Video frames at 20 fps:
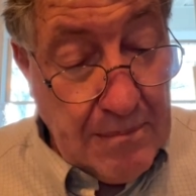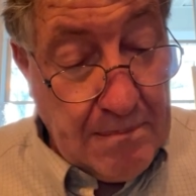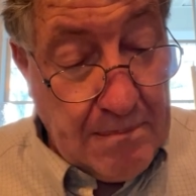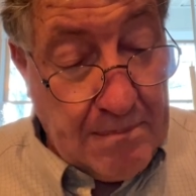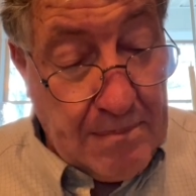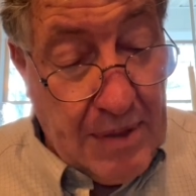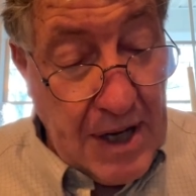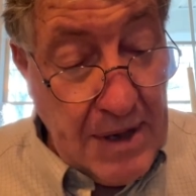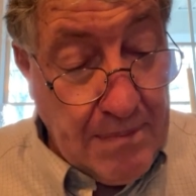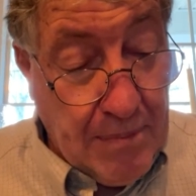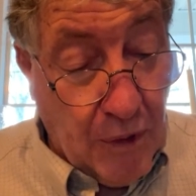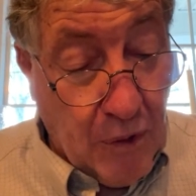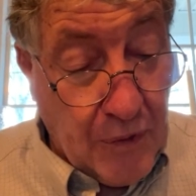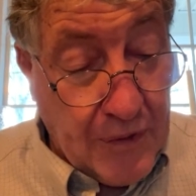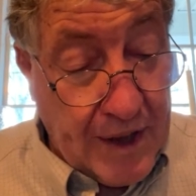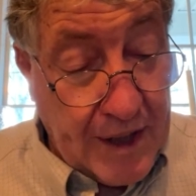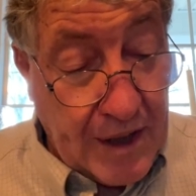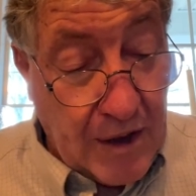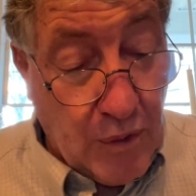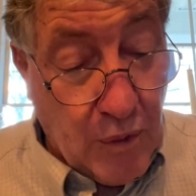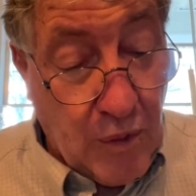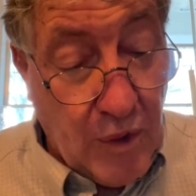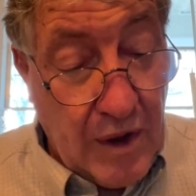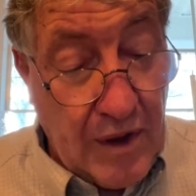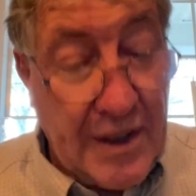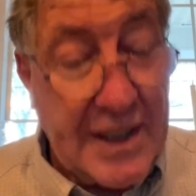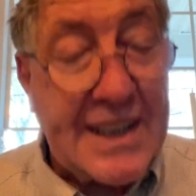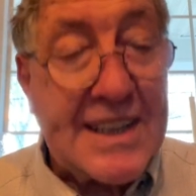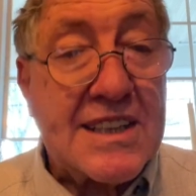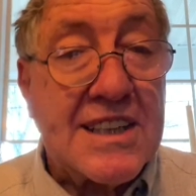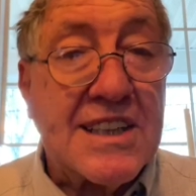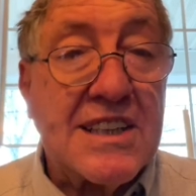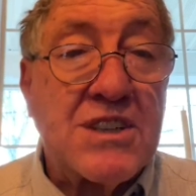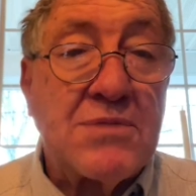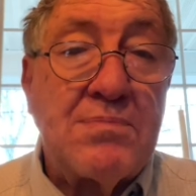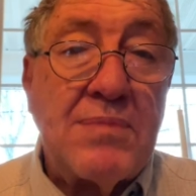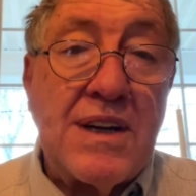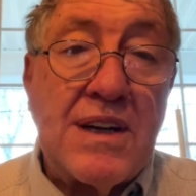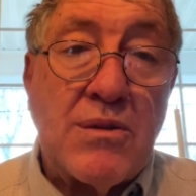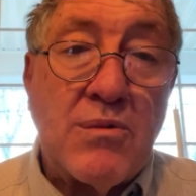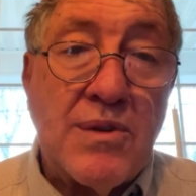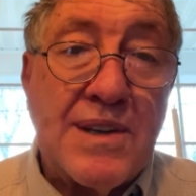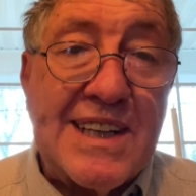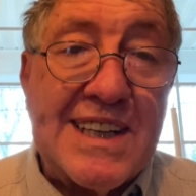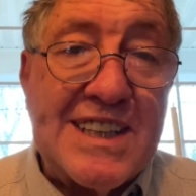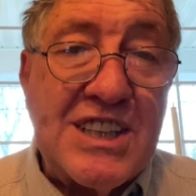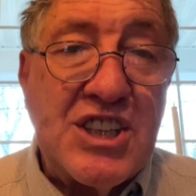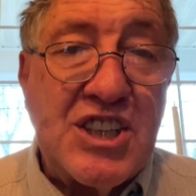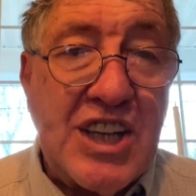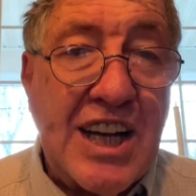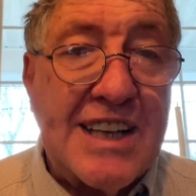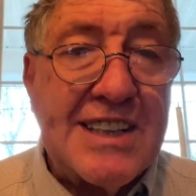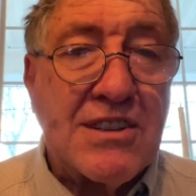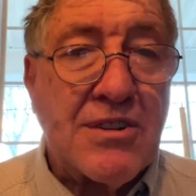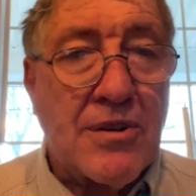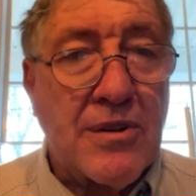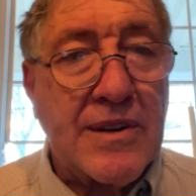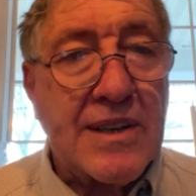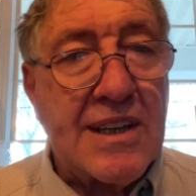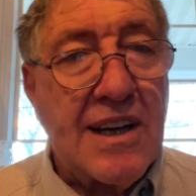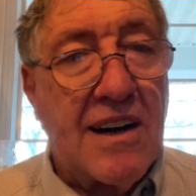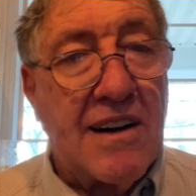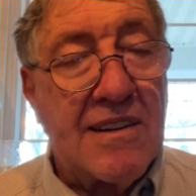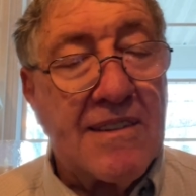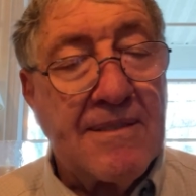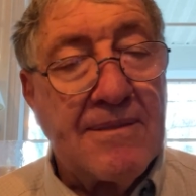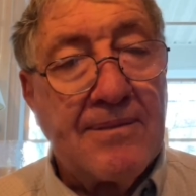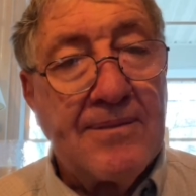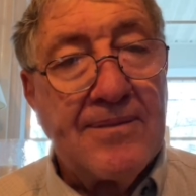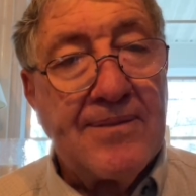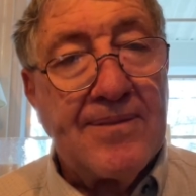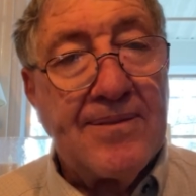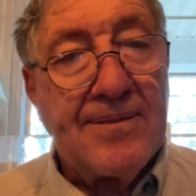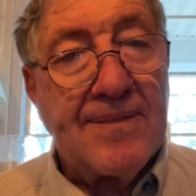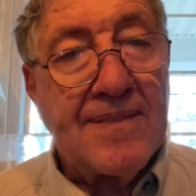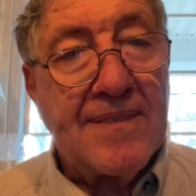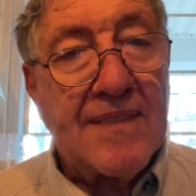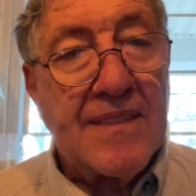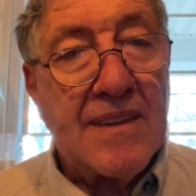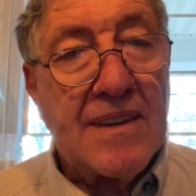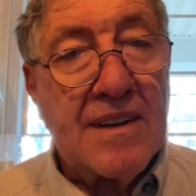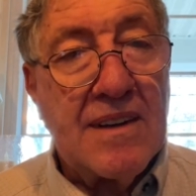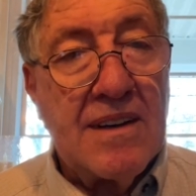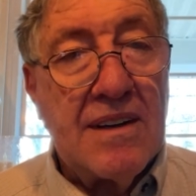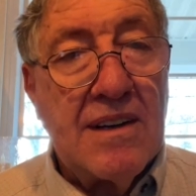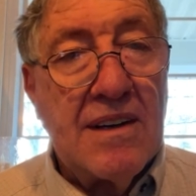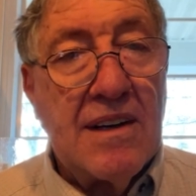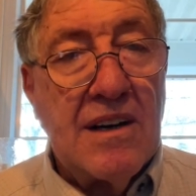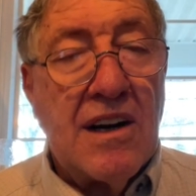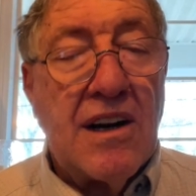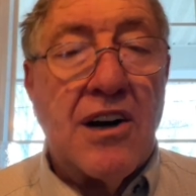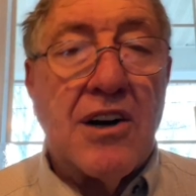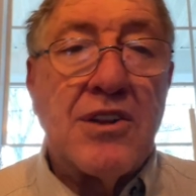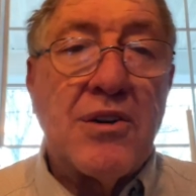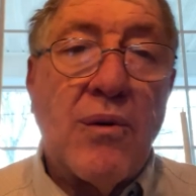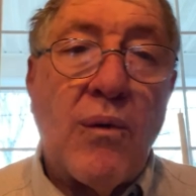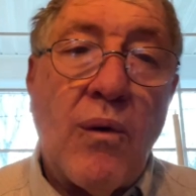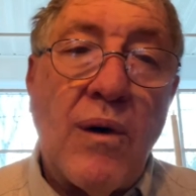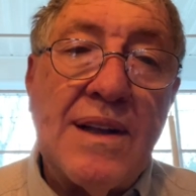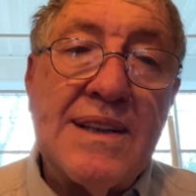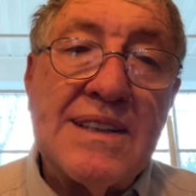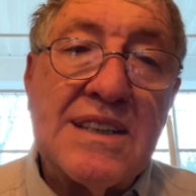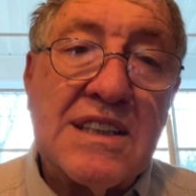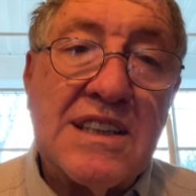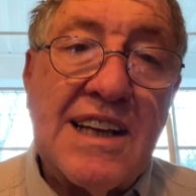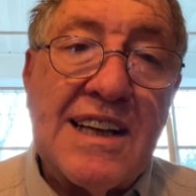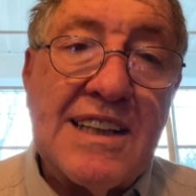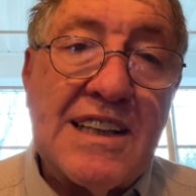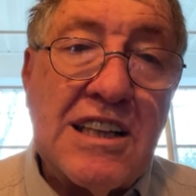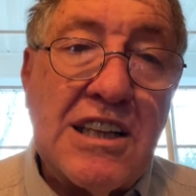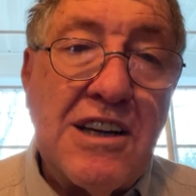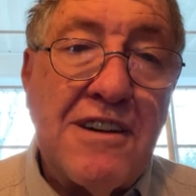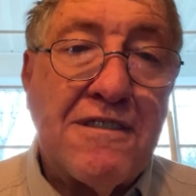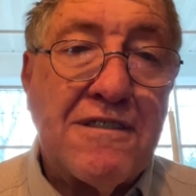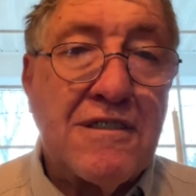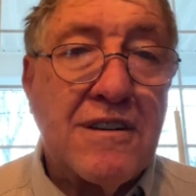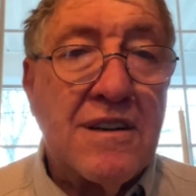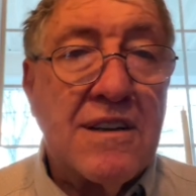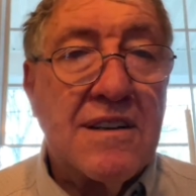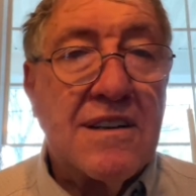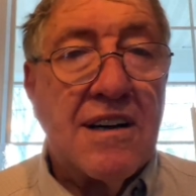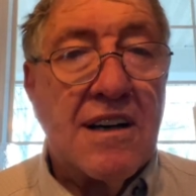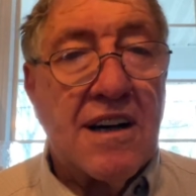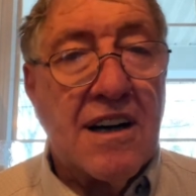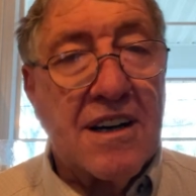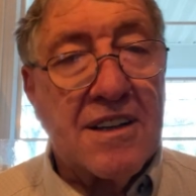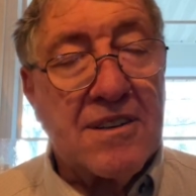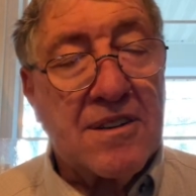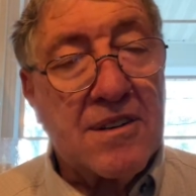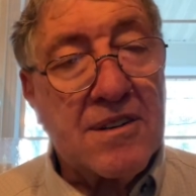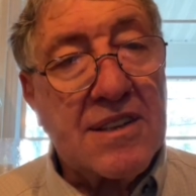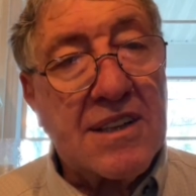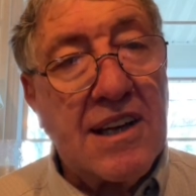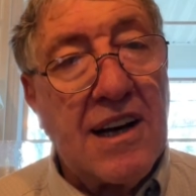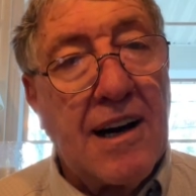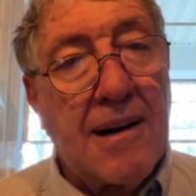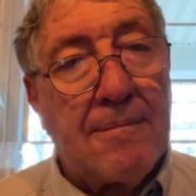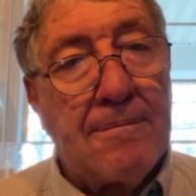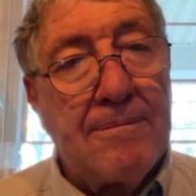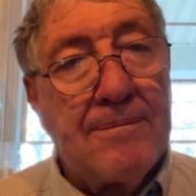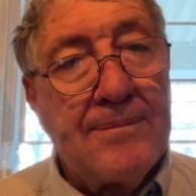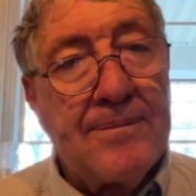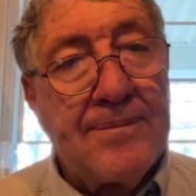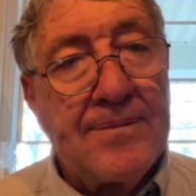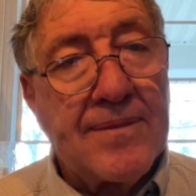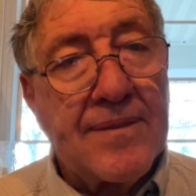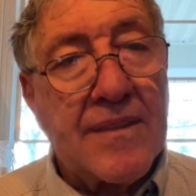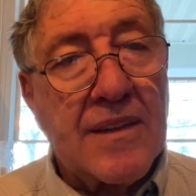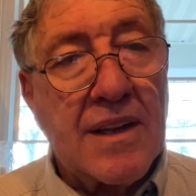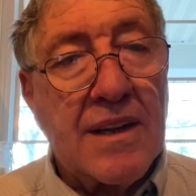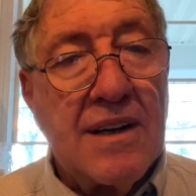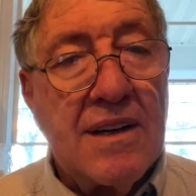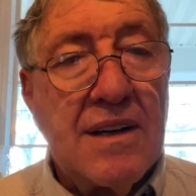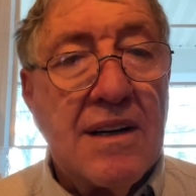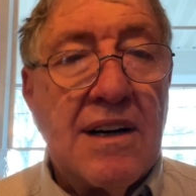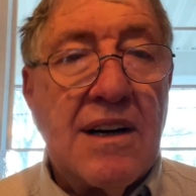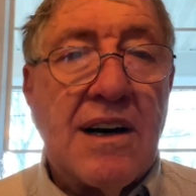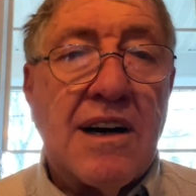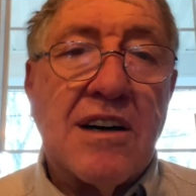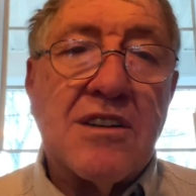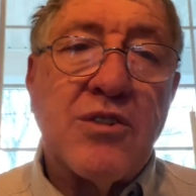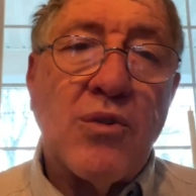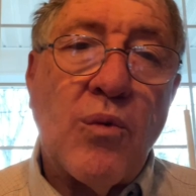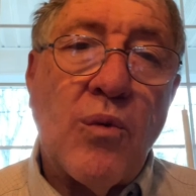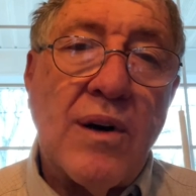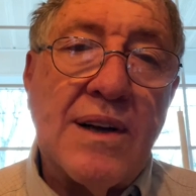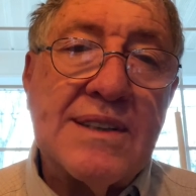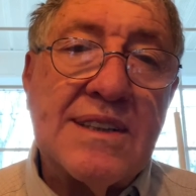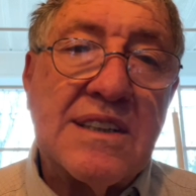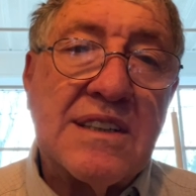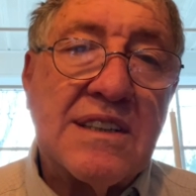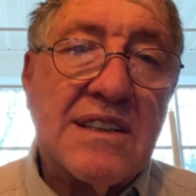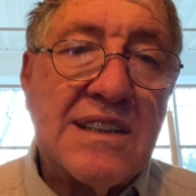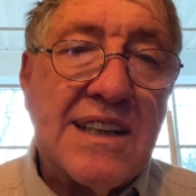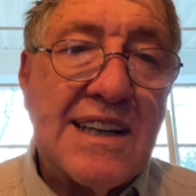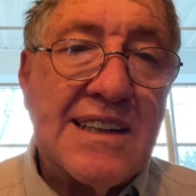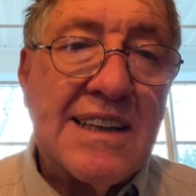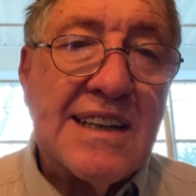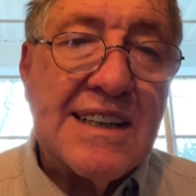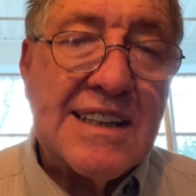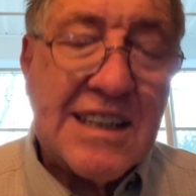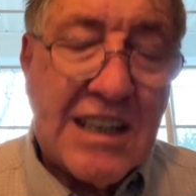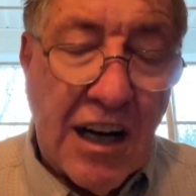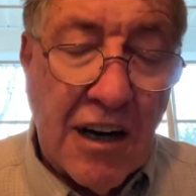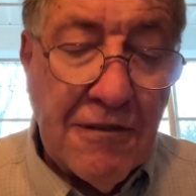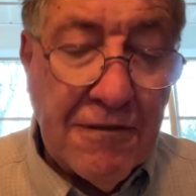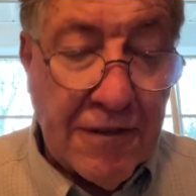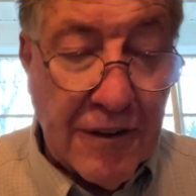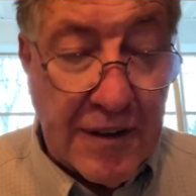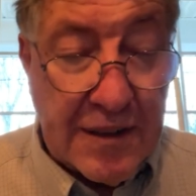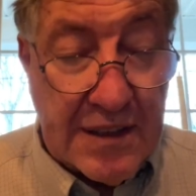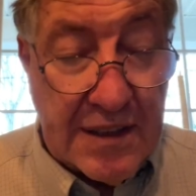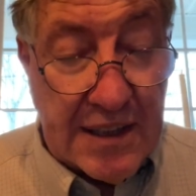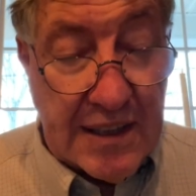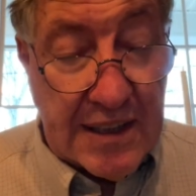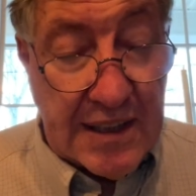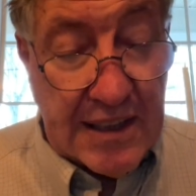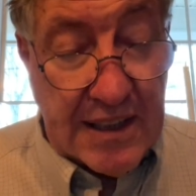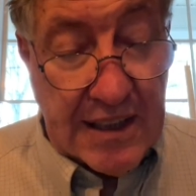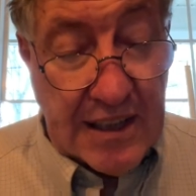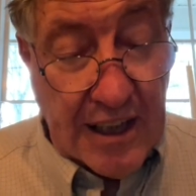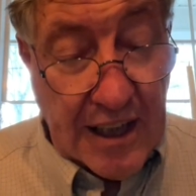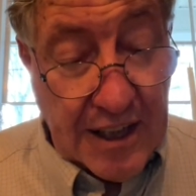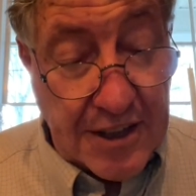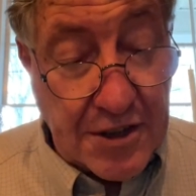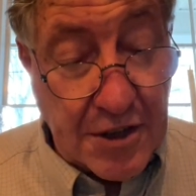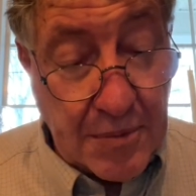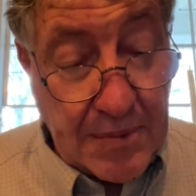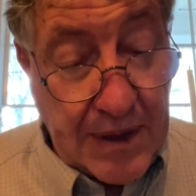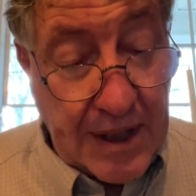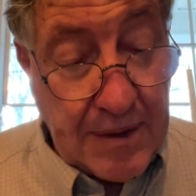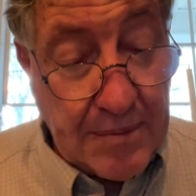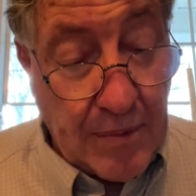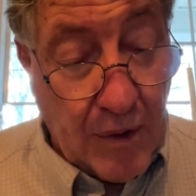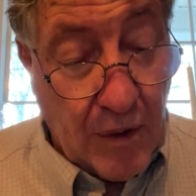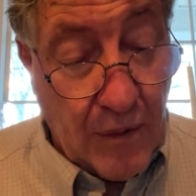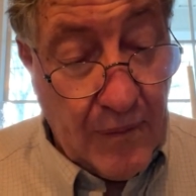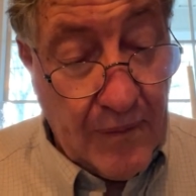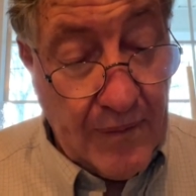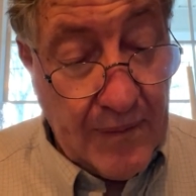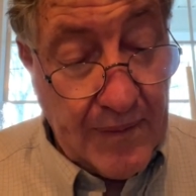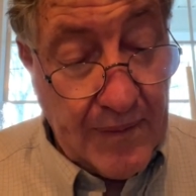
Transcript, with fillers: people that are willing to speak with a gentle tongue are the ones that lift others up, are the ones that comfort other people.